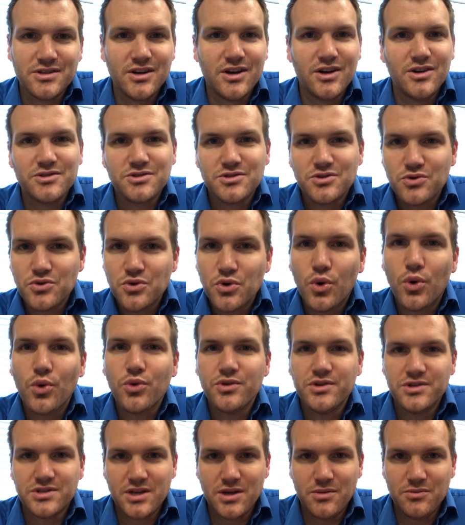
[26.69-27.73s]
oh, it's too cold
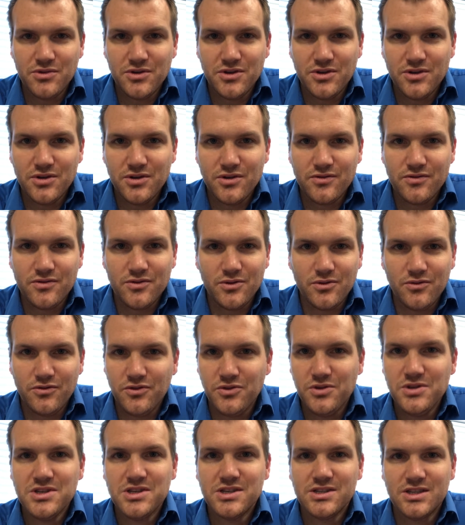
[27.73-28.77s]
this time of year for
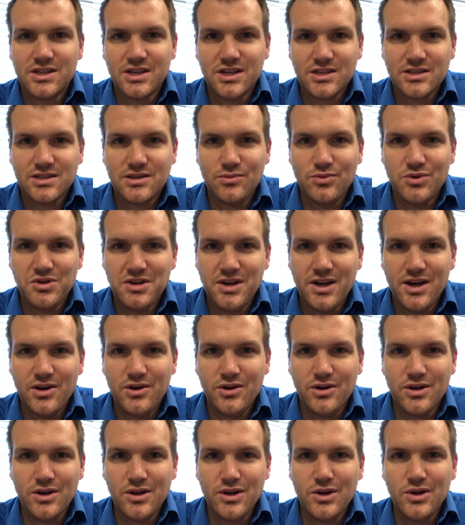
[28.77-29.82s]
fleas and ticks to be out.